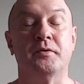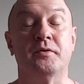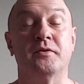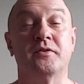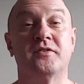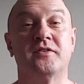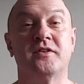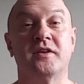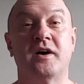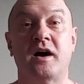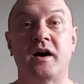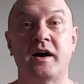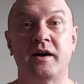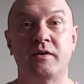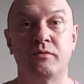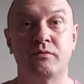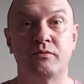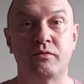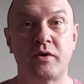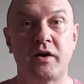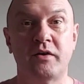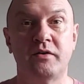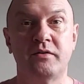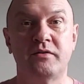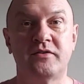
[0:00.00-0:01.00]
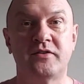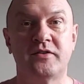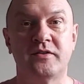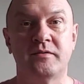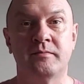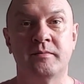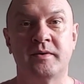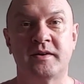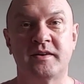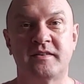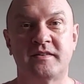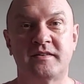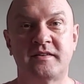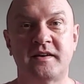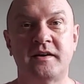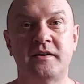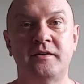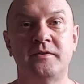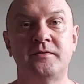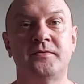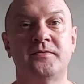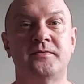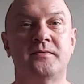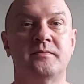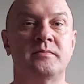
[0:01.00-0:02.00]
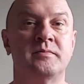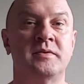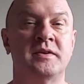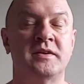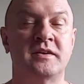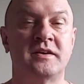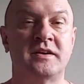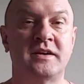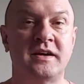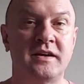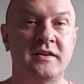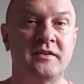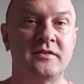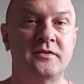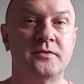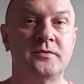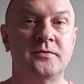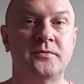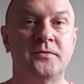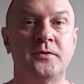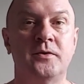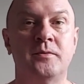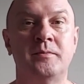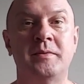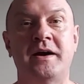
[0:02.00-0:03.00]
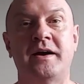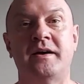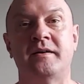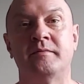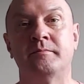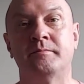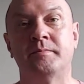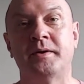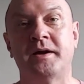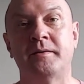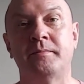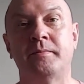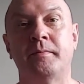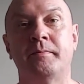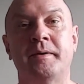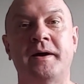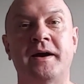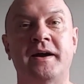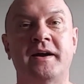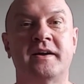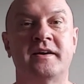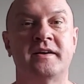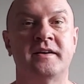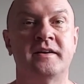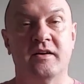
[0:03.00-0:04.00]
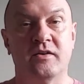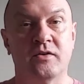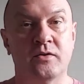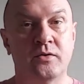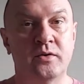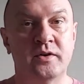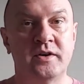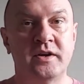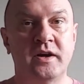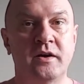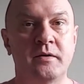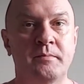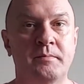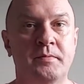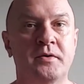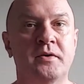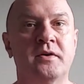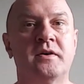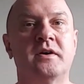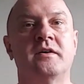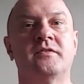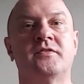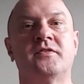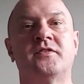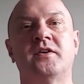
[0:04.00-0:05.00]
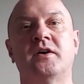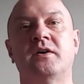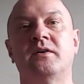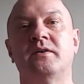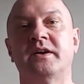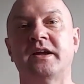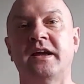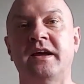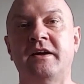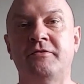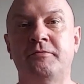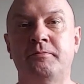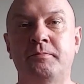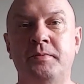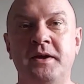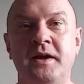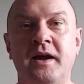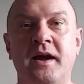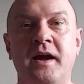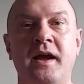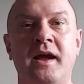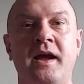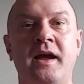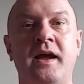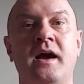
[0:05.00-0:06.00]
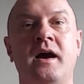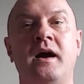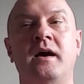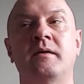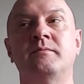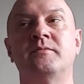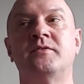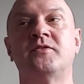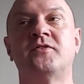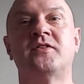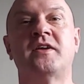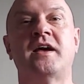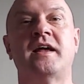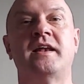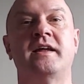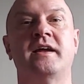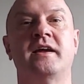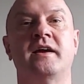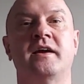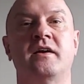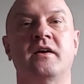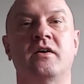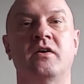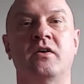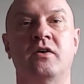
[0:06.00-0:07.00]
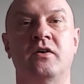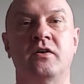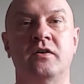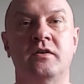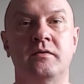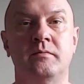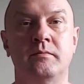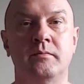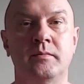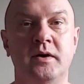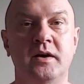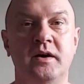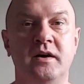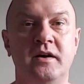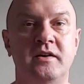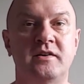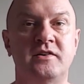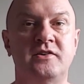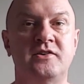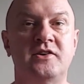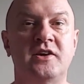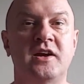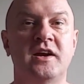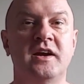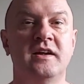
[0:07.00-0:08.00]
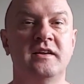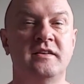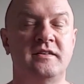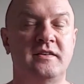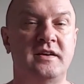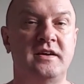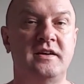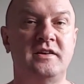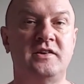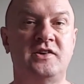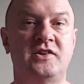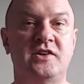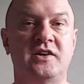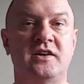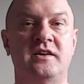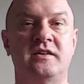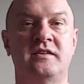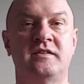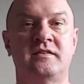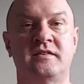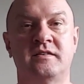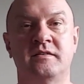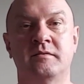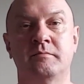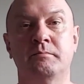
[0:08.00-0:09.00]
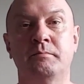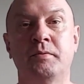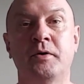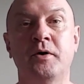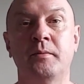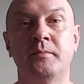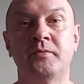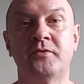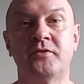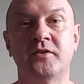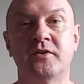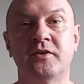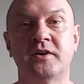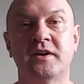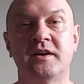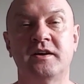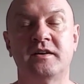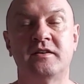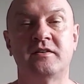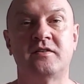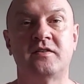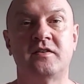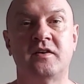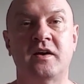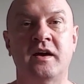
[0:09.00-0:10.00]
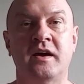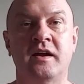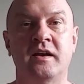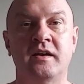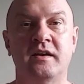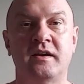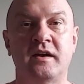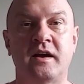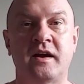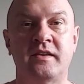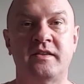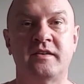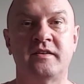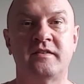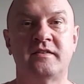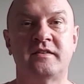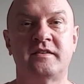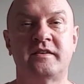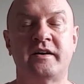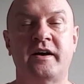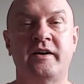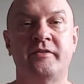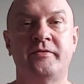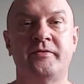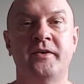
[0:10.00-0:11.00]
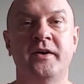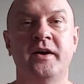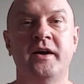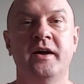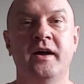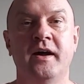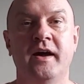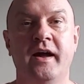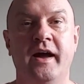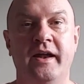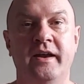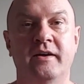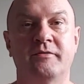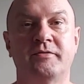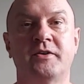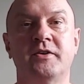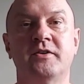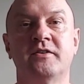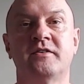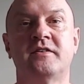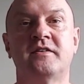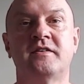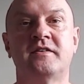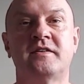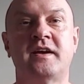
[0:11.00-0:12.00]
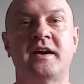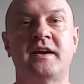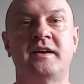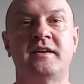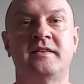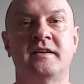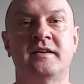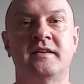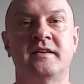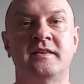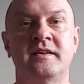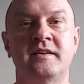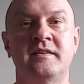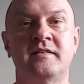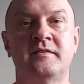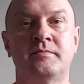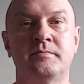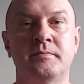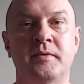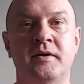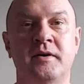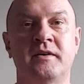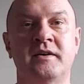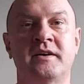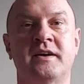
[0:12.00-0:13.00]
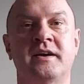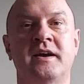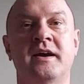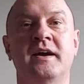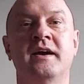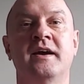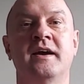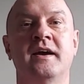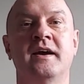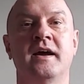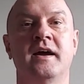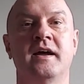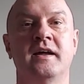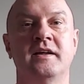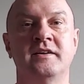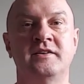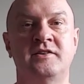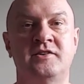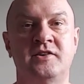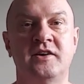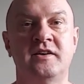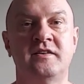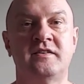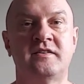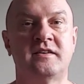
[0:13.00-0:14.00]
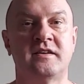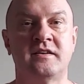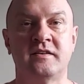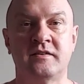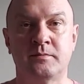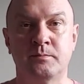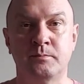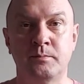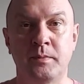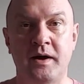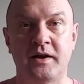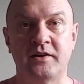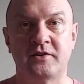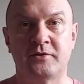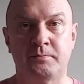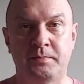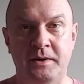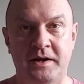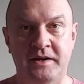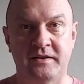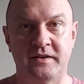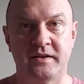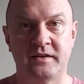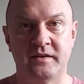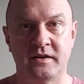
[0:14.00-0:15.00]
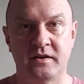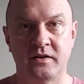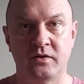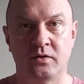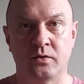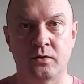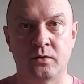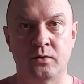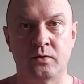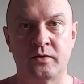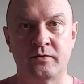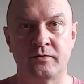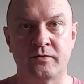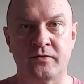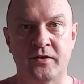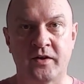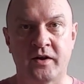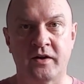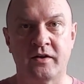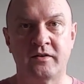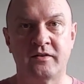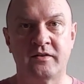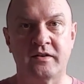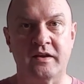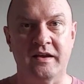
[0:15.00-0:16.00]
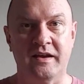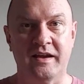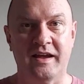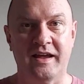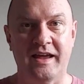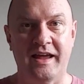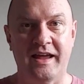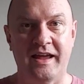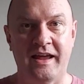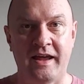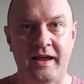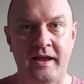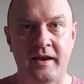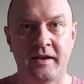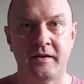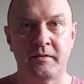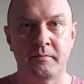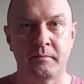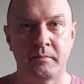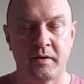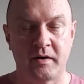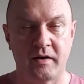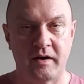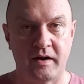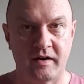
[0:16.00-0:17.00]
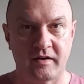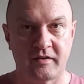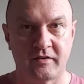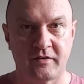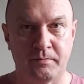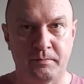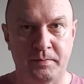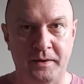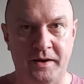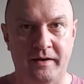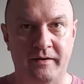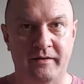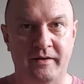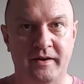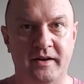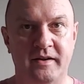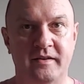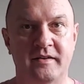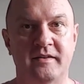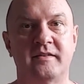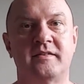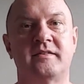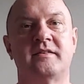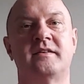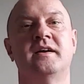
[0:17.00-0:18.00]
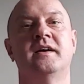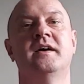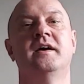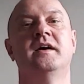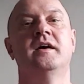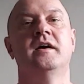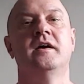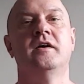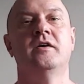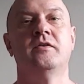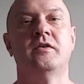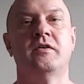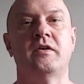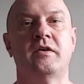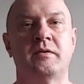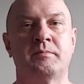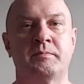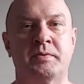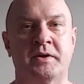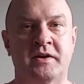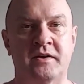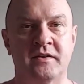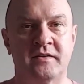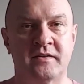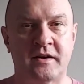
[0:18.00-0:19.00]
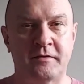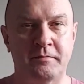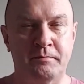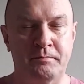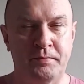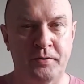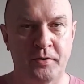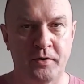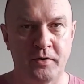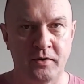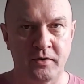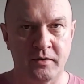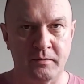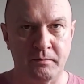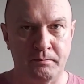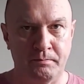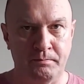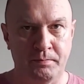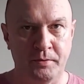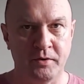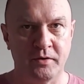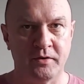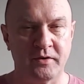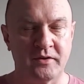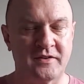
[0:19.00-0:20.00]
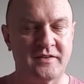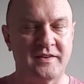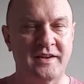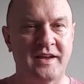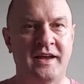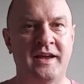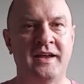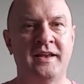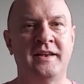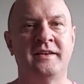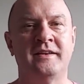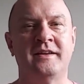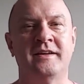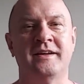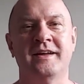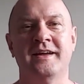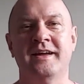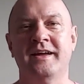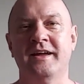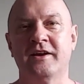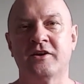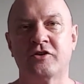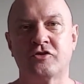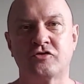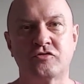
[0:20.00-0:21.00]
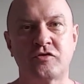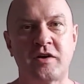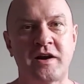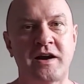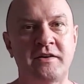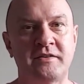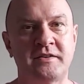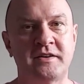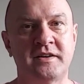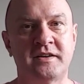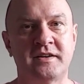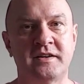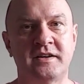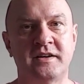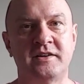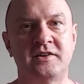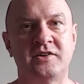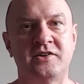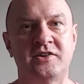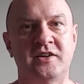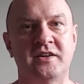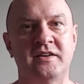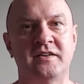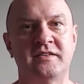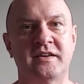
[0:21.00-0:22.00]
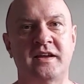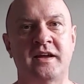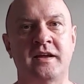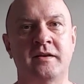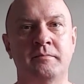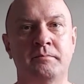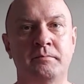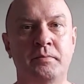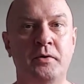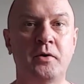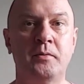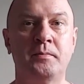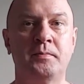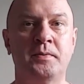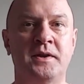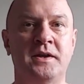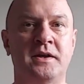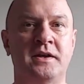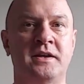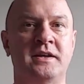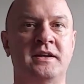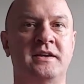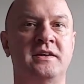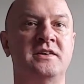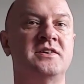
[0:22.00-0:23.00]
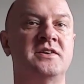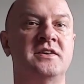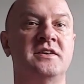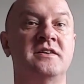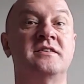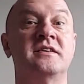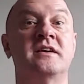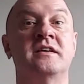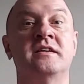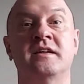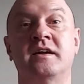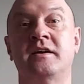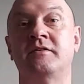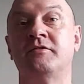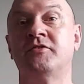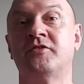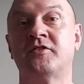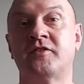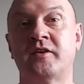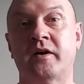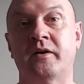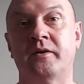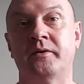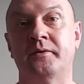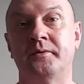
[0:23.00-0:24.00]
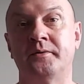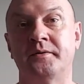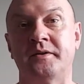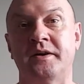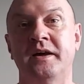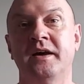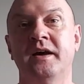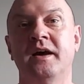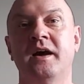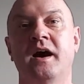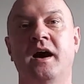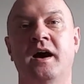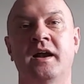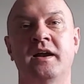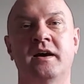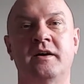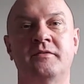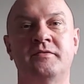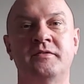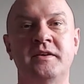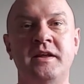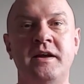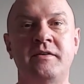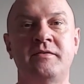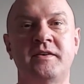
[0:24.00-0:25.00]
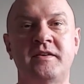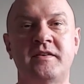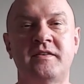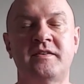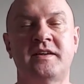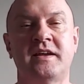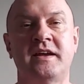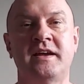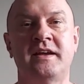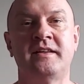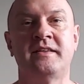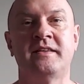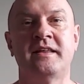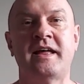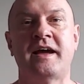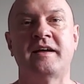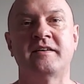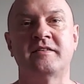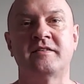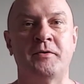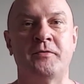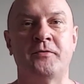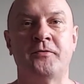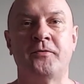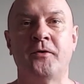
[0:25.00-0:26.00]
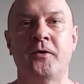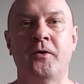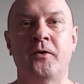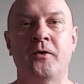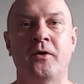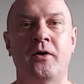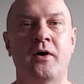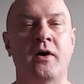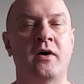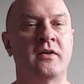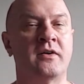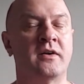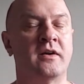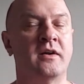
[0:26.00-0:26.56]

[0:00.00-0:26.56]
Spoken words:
books that I wrote myself in Kindle format and paperback and audiobook. I've sold FBA. I'm selling on merch, t-shirts and pop sockets and other stuff. And I've got to say that this market just is much better than all of those in my experience, because I've put books in crowded niches, in popular niches, and they've sold. And I've never seen that before